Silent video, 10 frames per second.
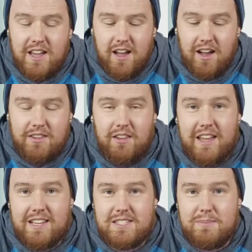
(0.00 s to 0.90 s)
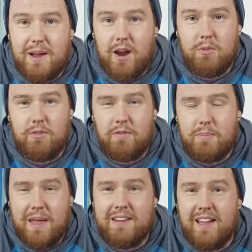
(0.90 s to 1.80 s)
Uh, the Legacy Power Morpher
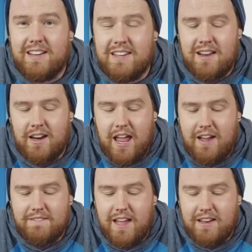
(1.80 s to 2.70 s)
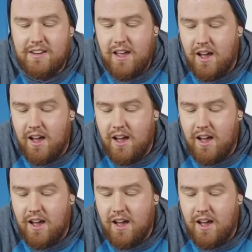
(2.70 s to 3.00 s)
from Bandai did not have that.